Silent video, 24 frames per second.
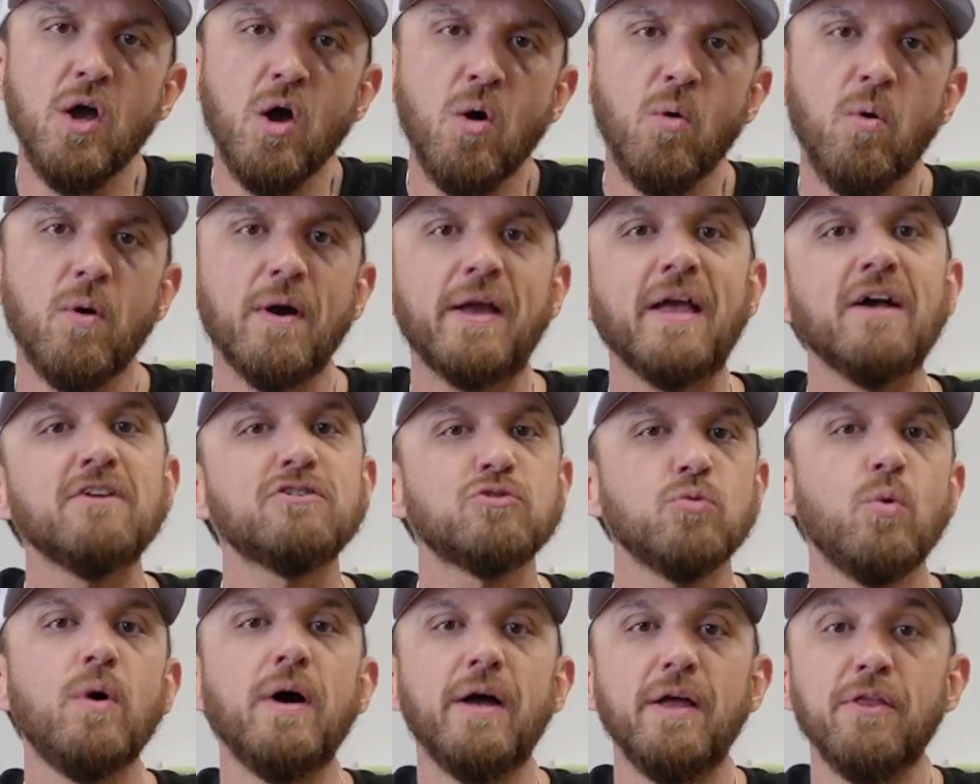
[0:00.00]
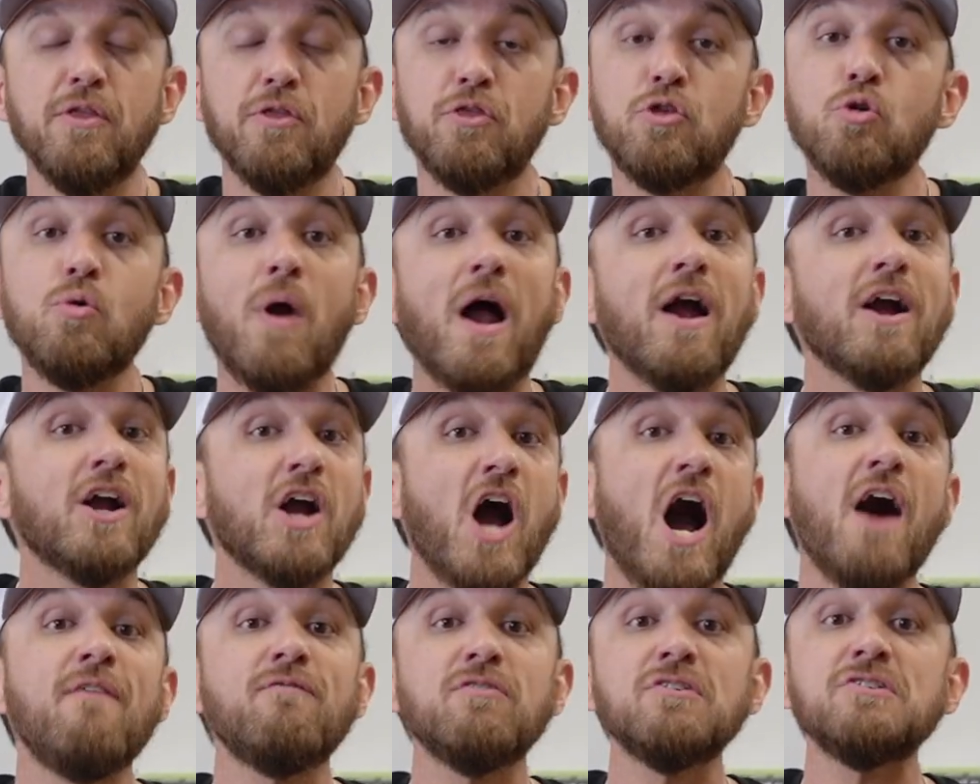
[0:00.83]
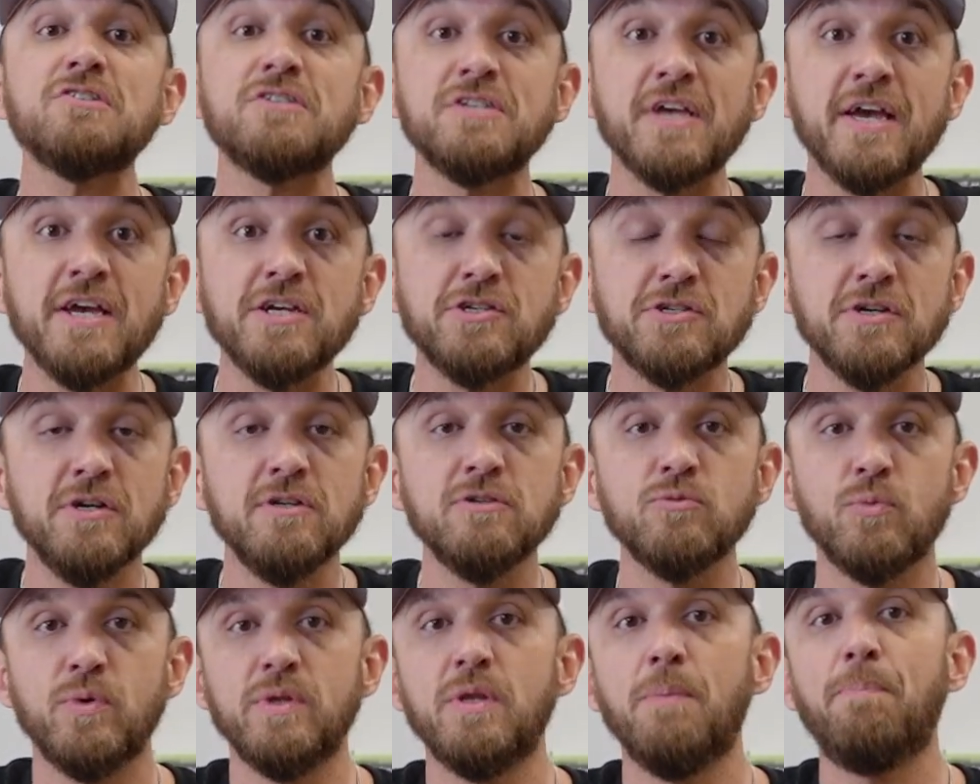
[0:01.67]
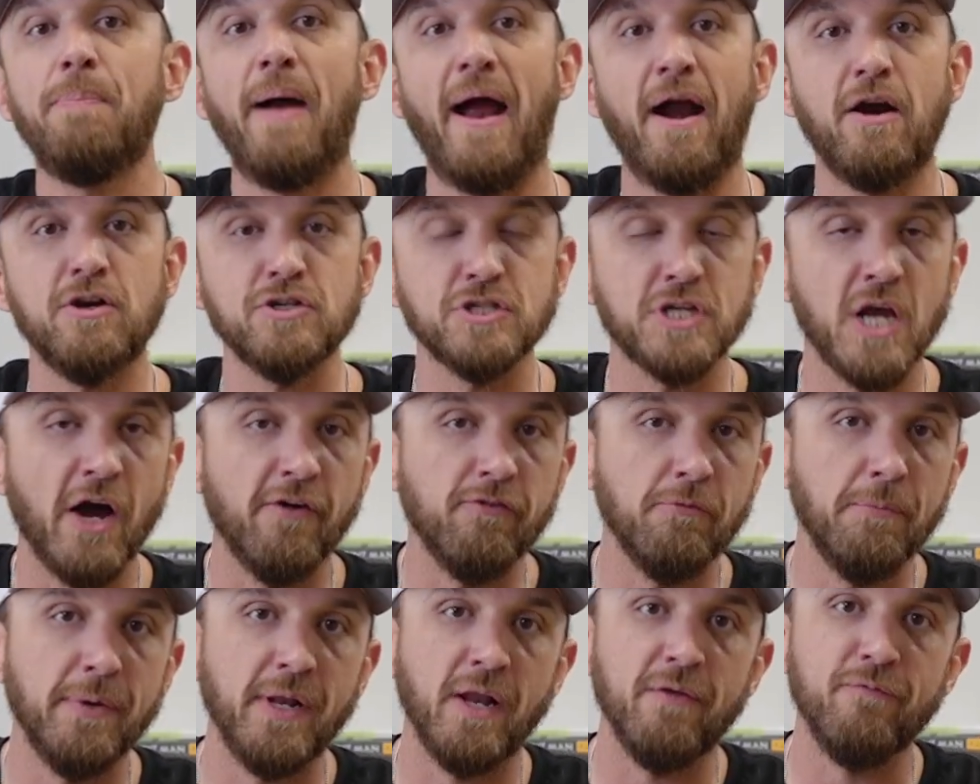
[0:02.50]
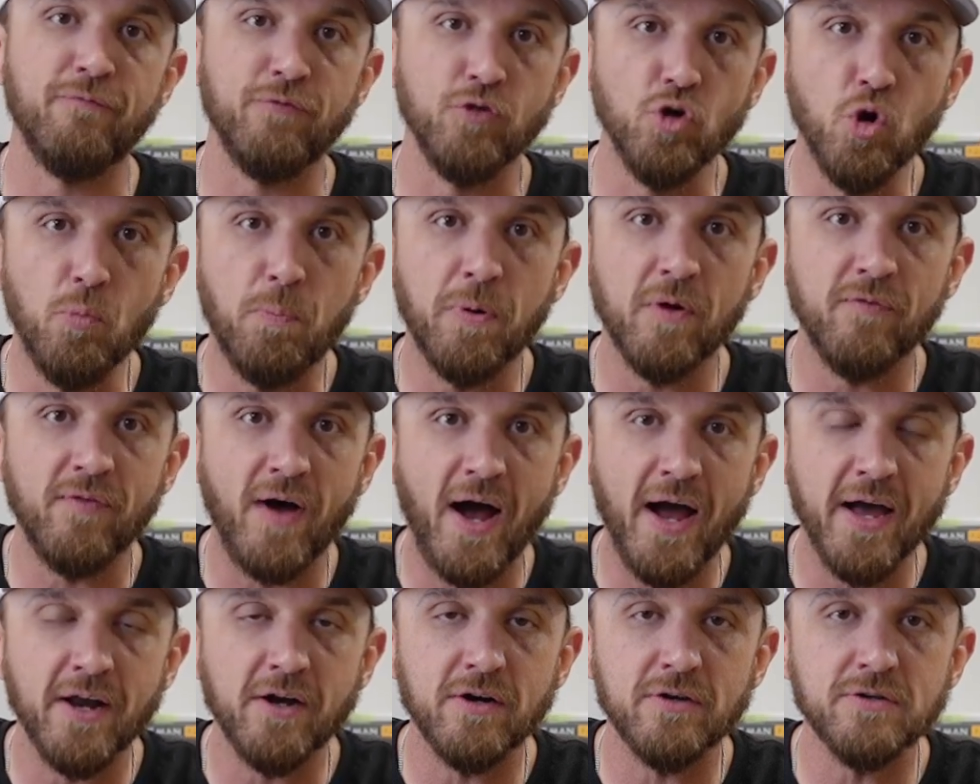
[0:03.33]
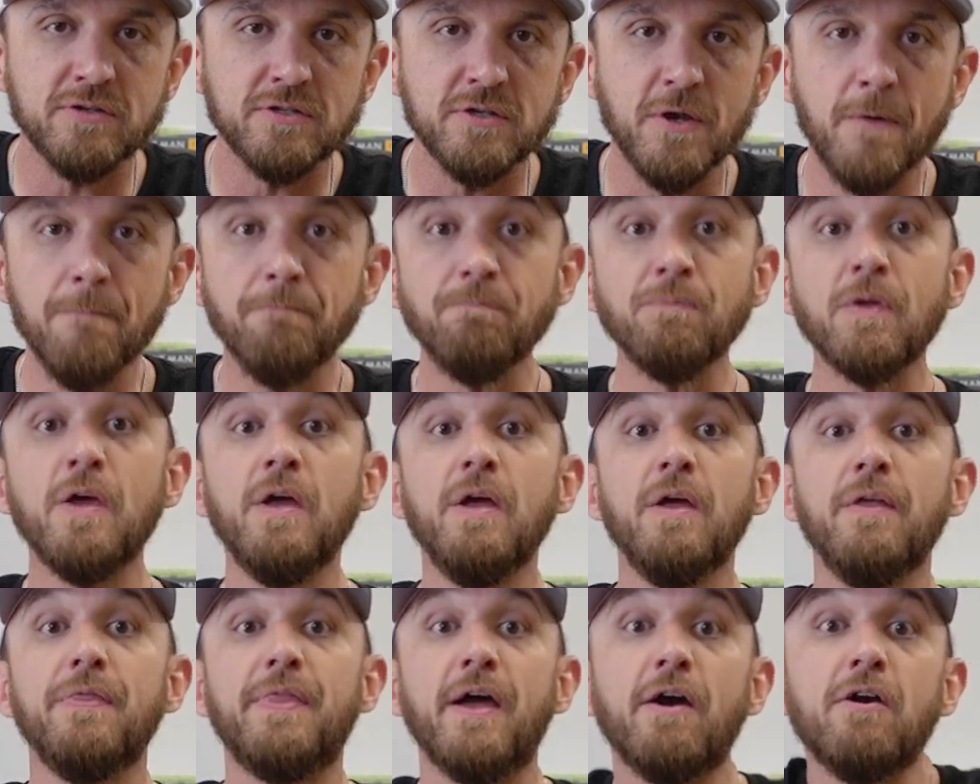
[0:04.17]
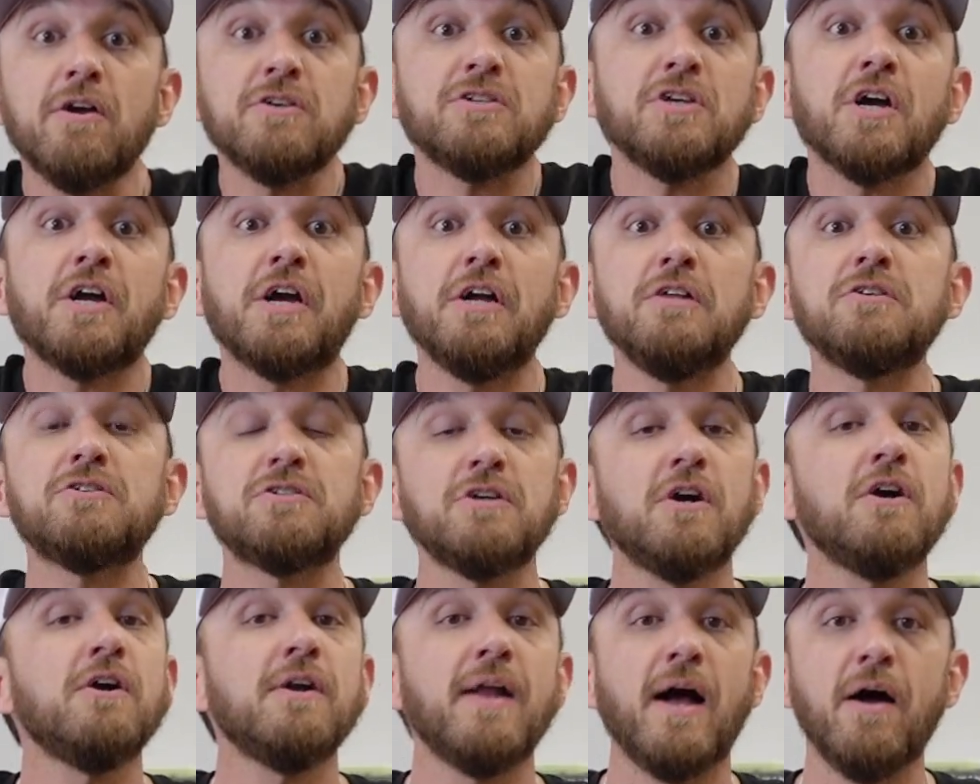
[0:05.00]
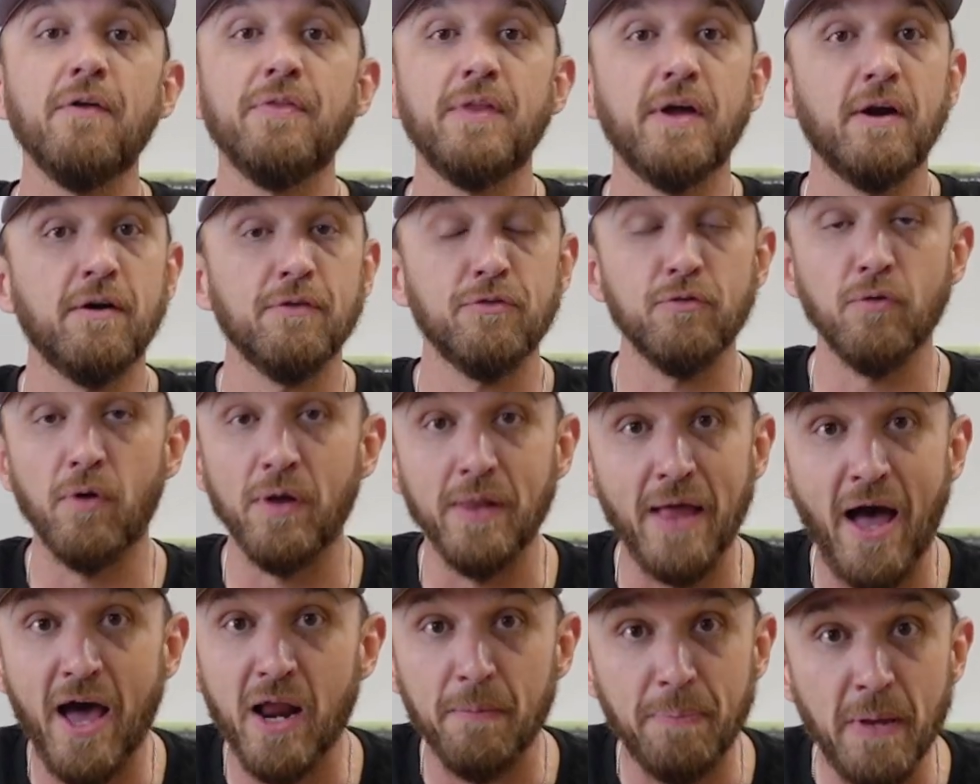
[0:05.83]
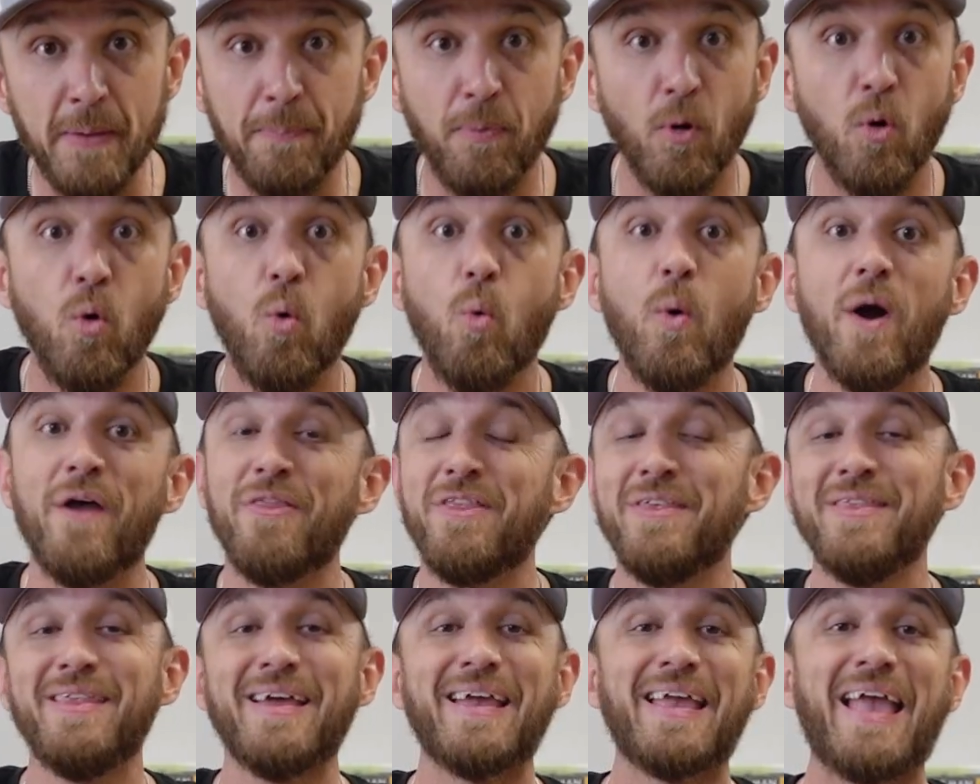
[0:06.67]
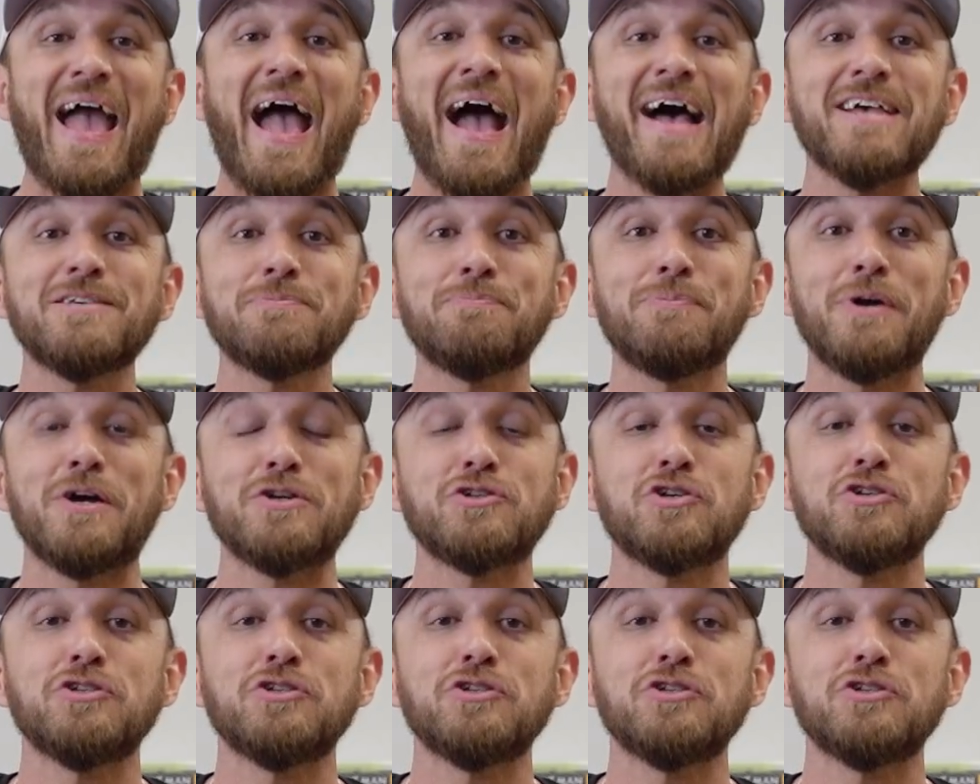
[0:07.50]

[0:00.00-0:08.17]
Well, guess what? Through our conversations with the parish government and fuel providers, there is a concern out there through a lot of people whether the gas pressure